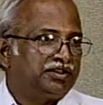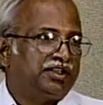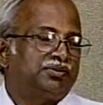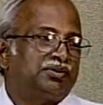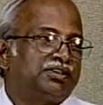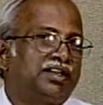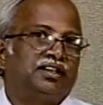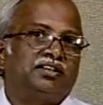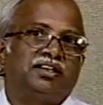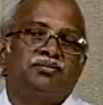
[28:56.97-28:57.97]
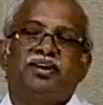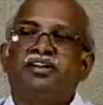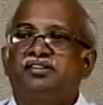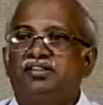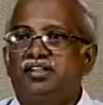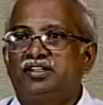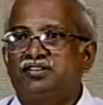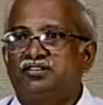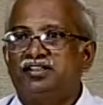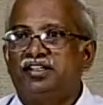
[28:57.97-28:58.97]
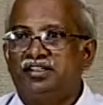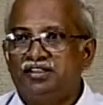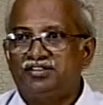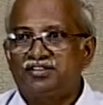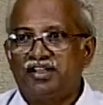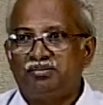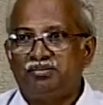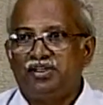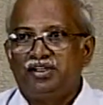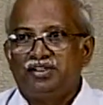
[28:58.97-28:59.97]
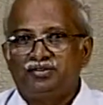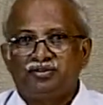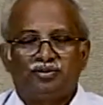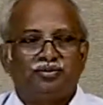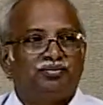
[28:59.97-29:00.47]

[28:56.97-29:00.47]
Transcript: That means length and breadth directions are nearly same. So,